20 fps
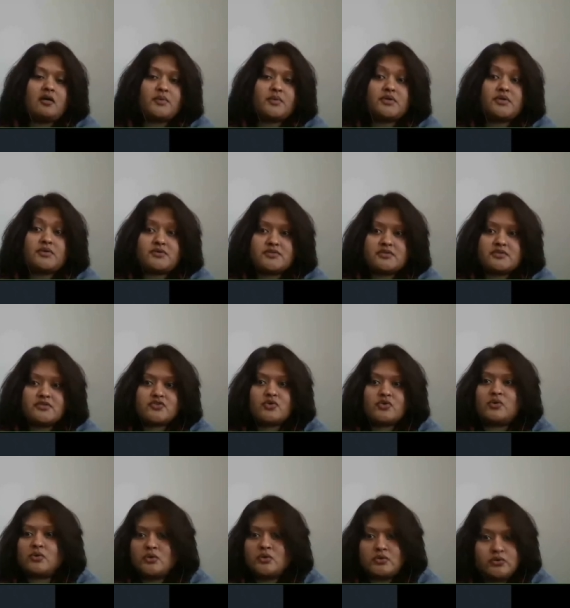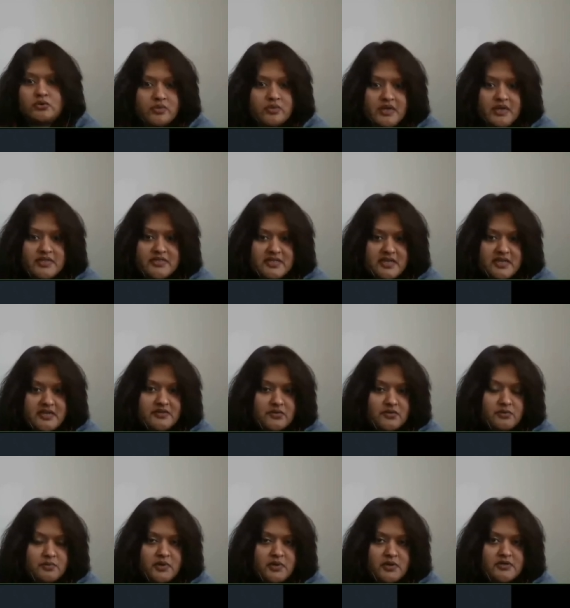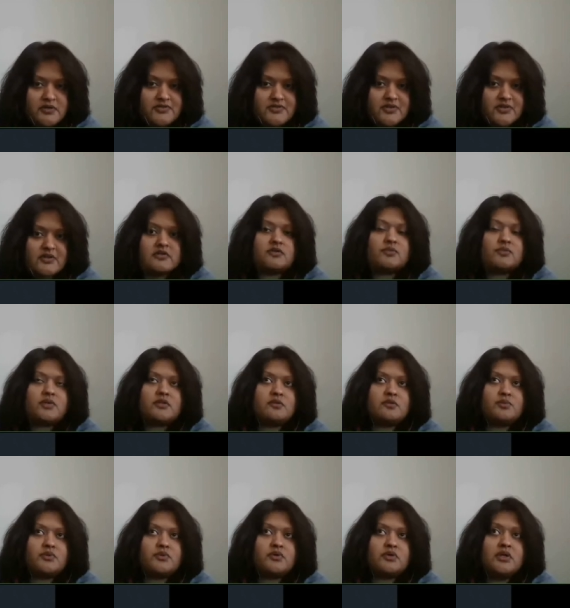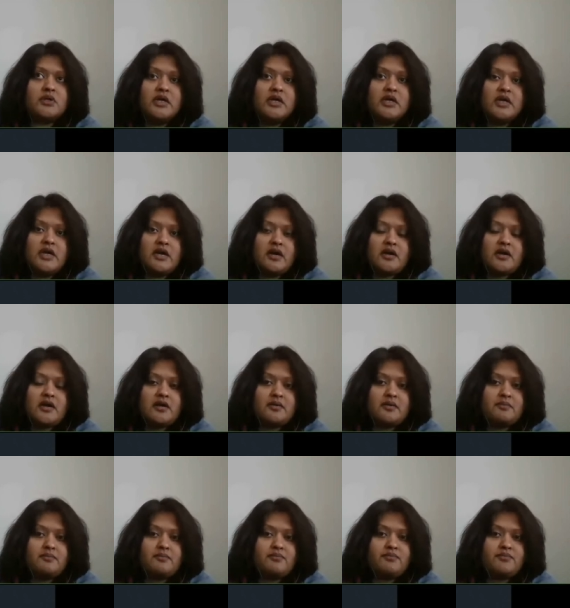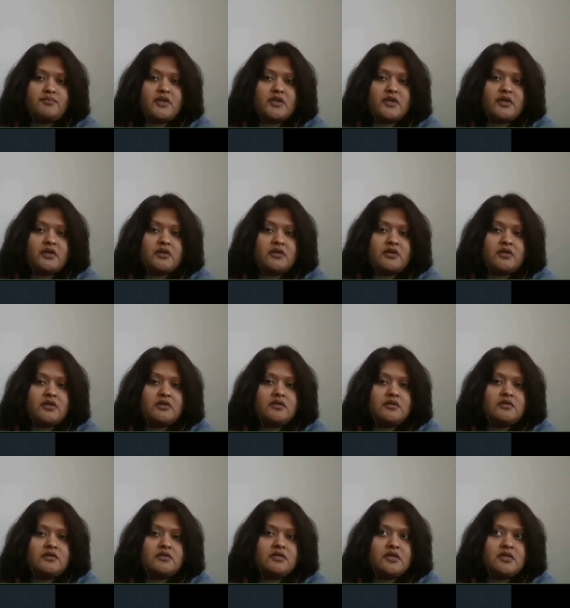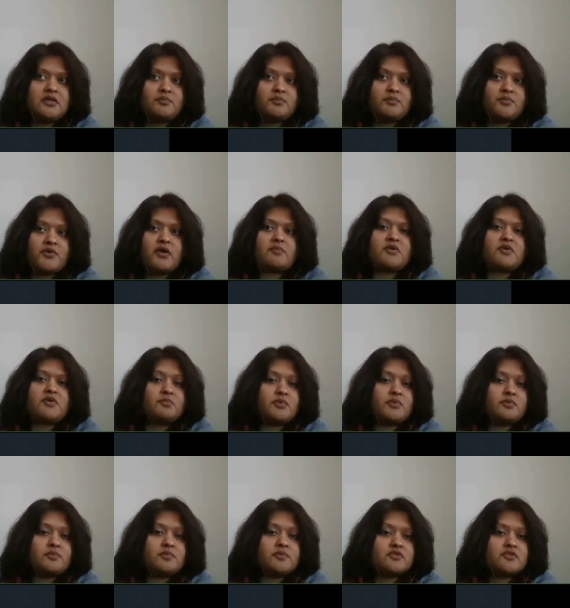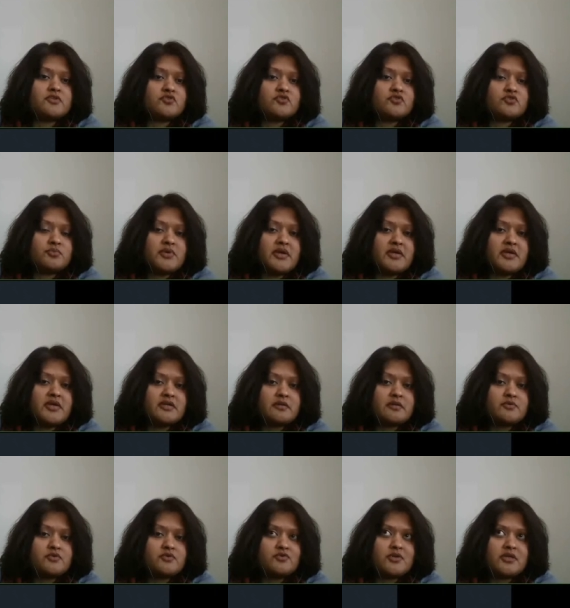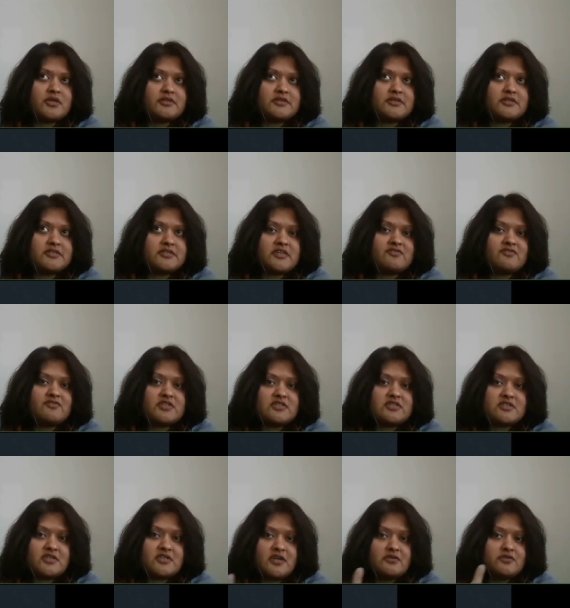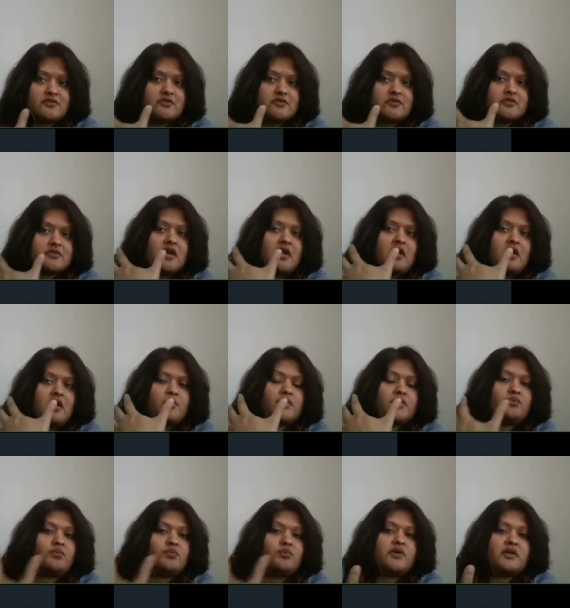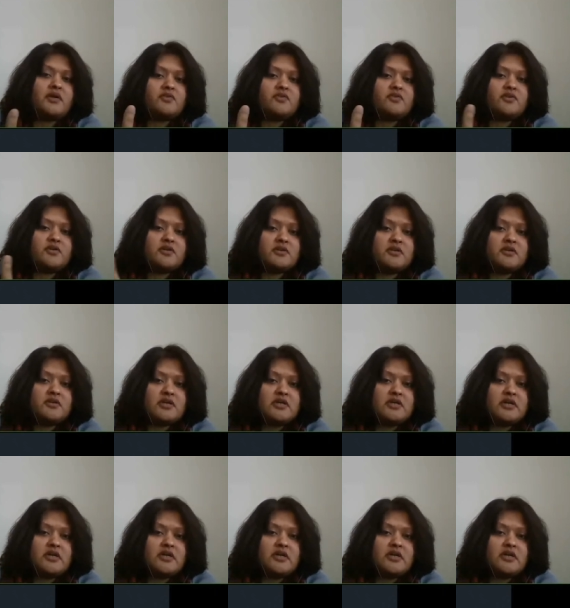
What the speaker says: because it's old, red tag, or parts aren't available. The primary purpose is to bring it up to health and safety standard, but whatever